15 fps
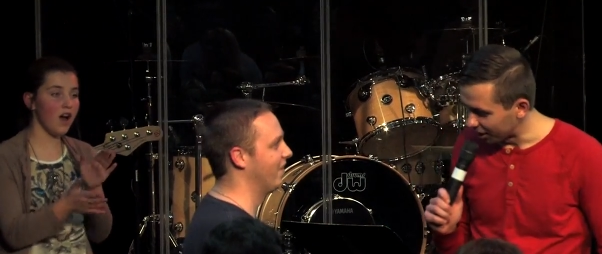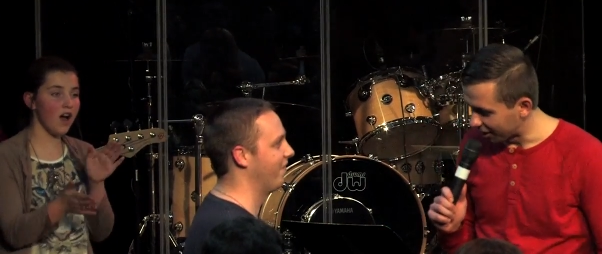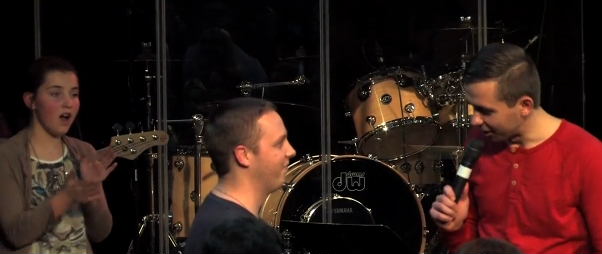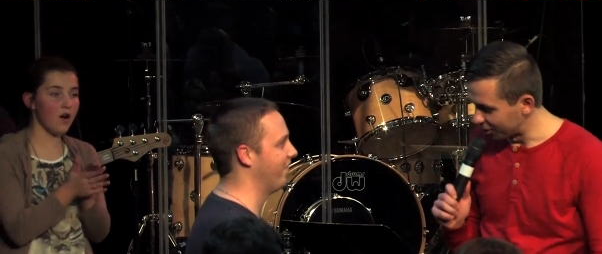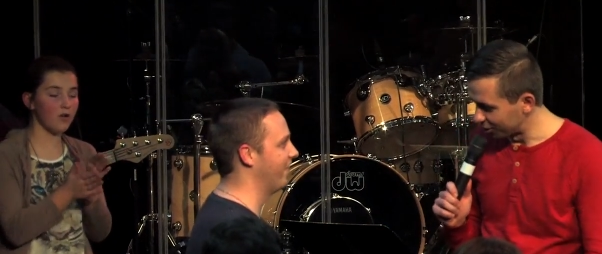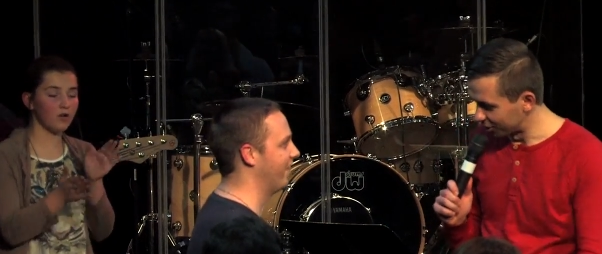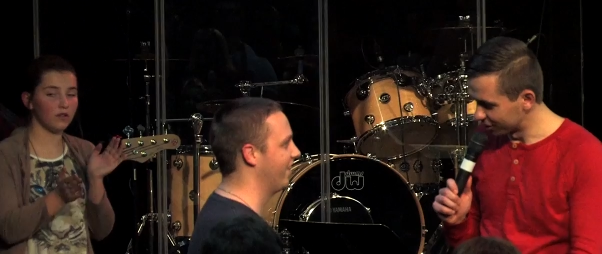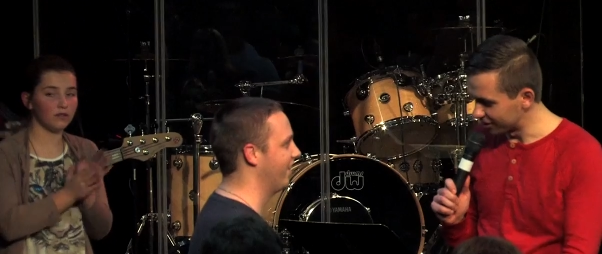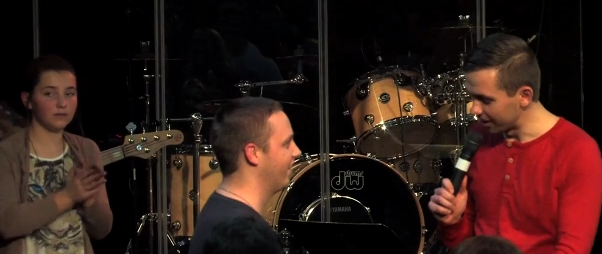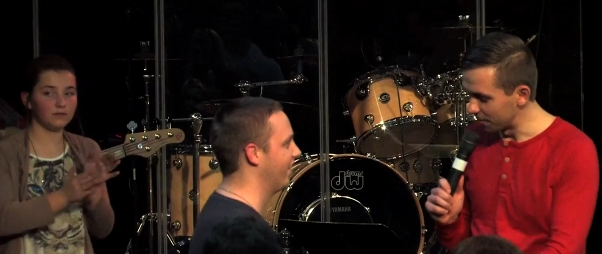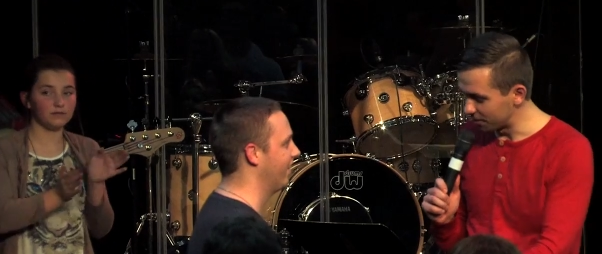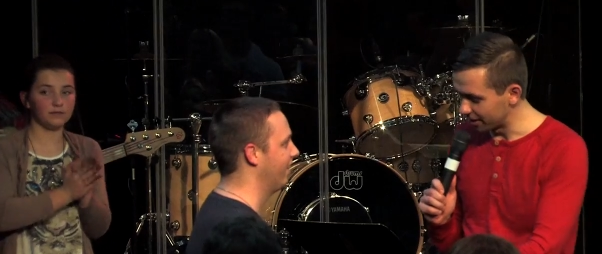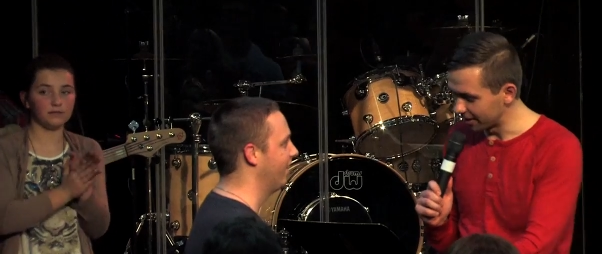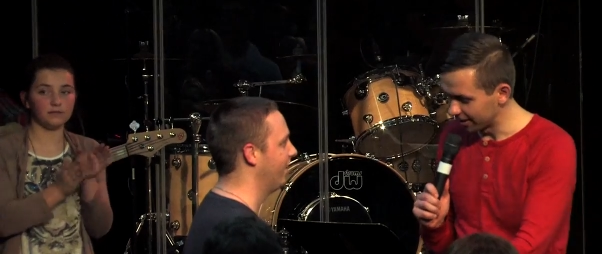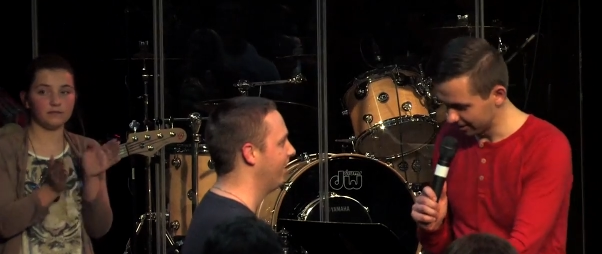Speaker 1: can you do
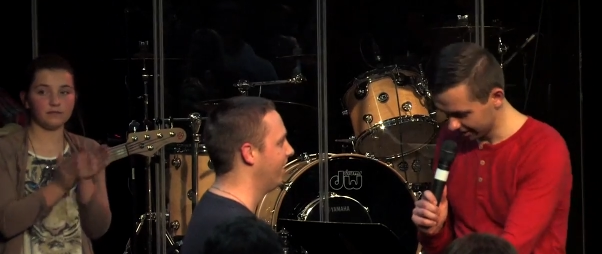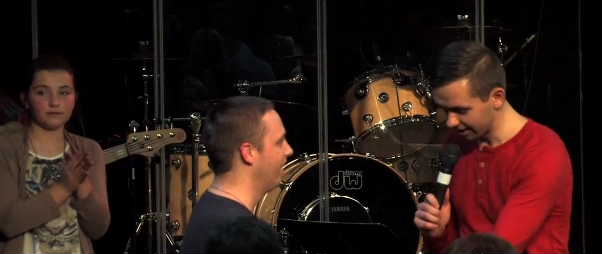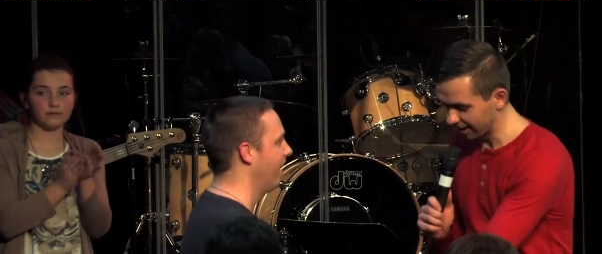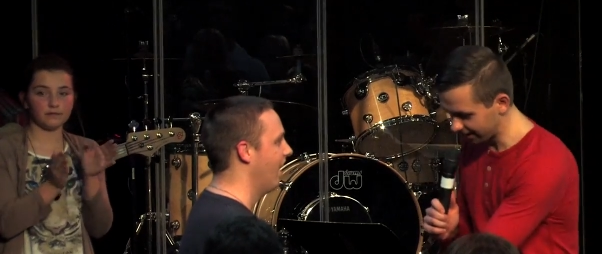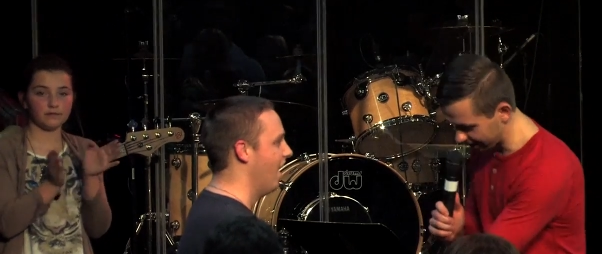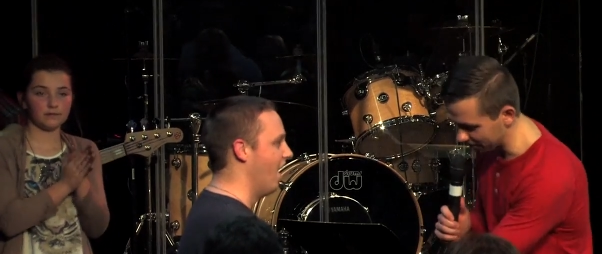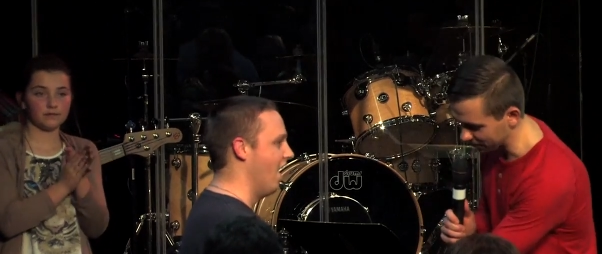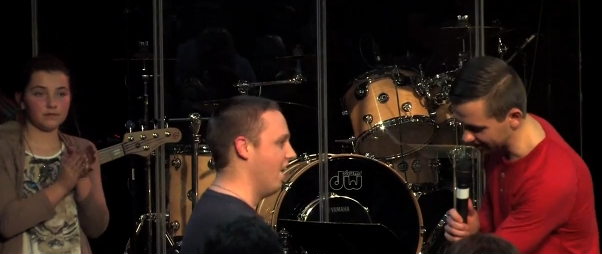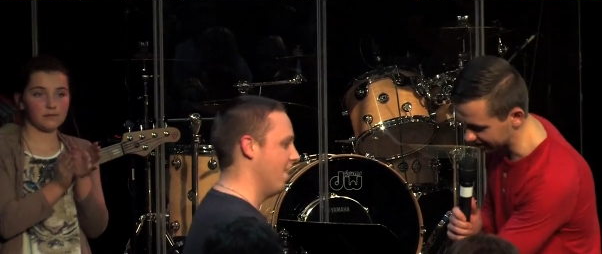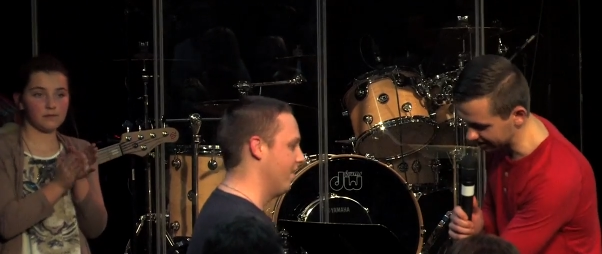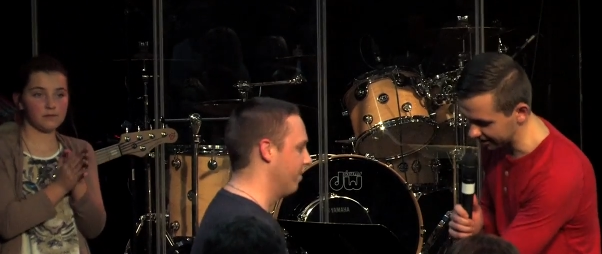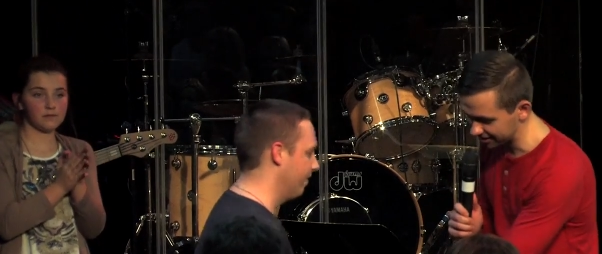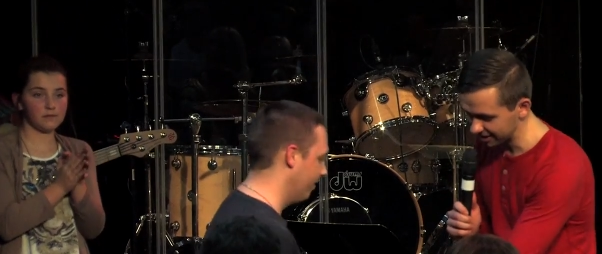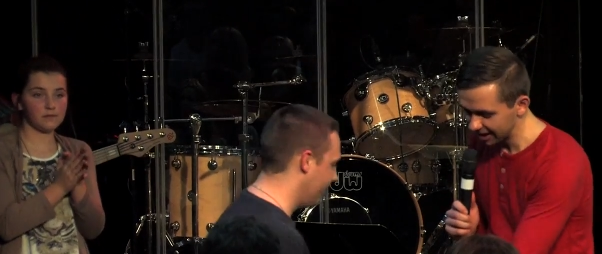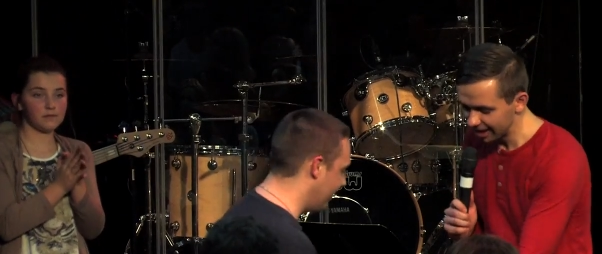something? Okay, get up on the stage.
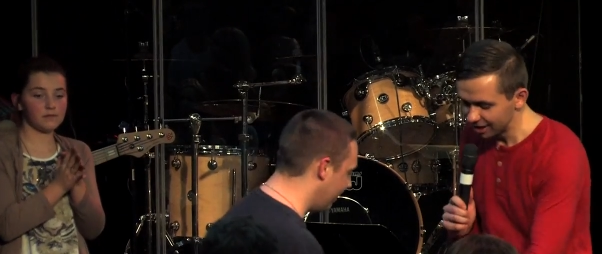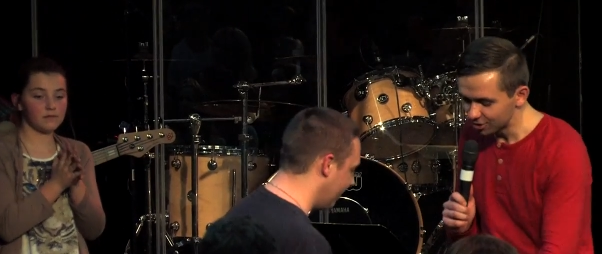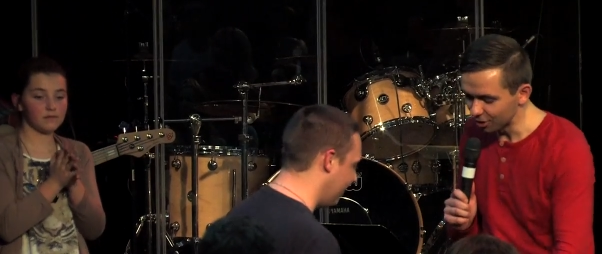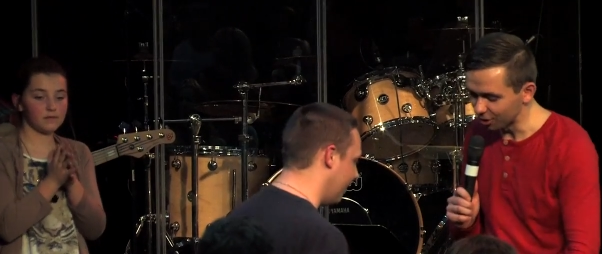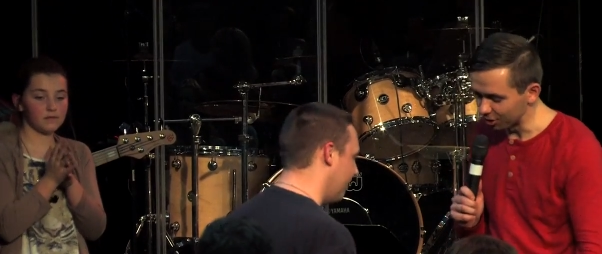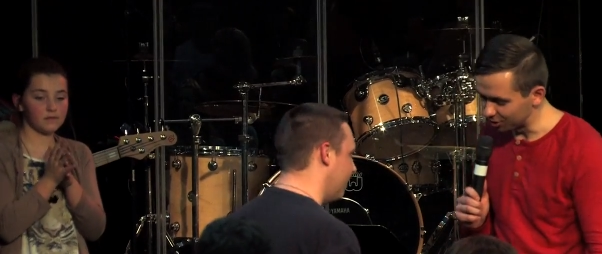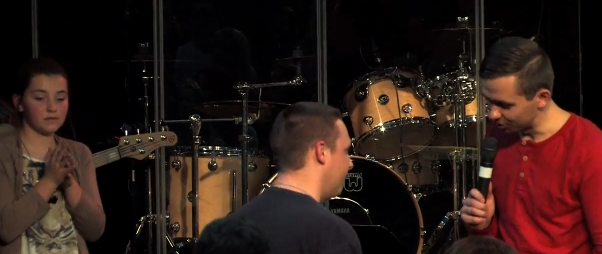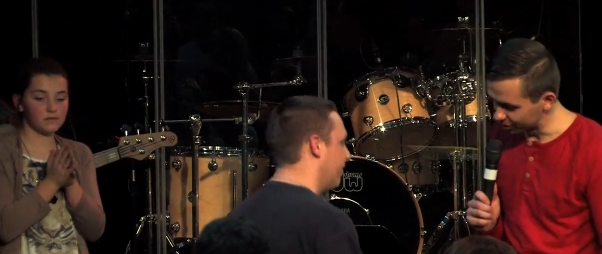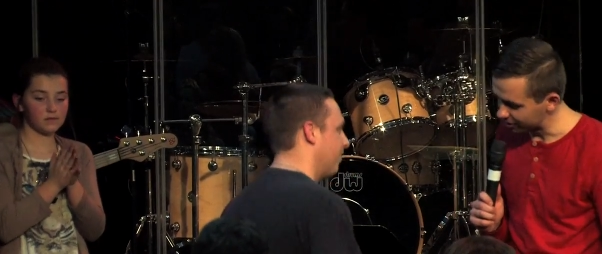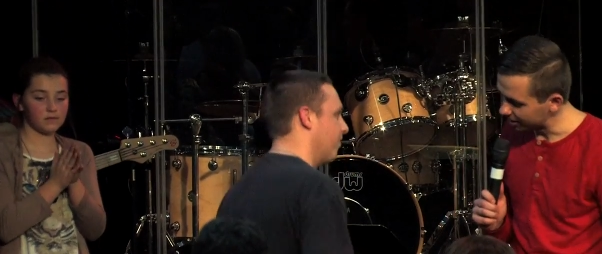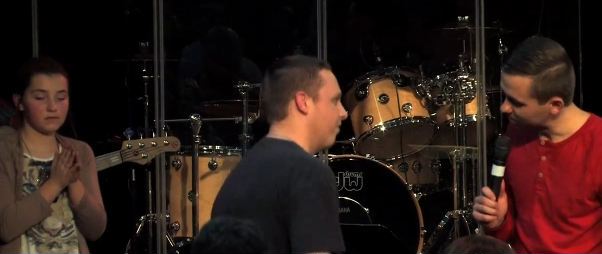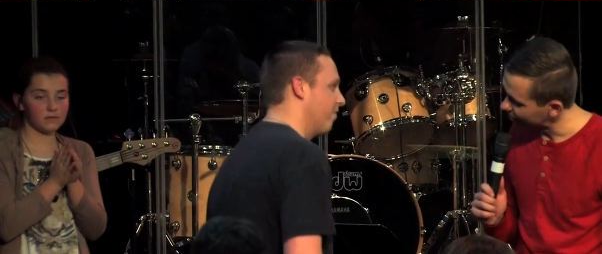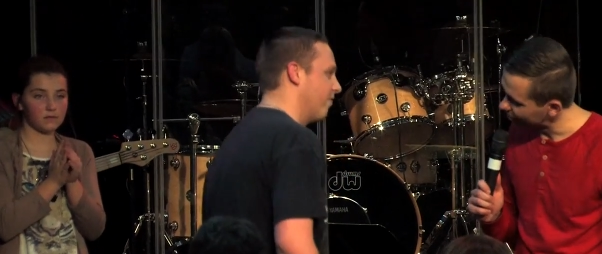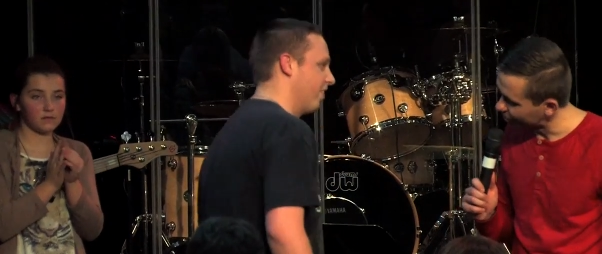So can you do something you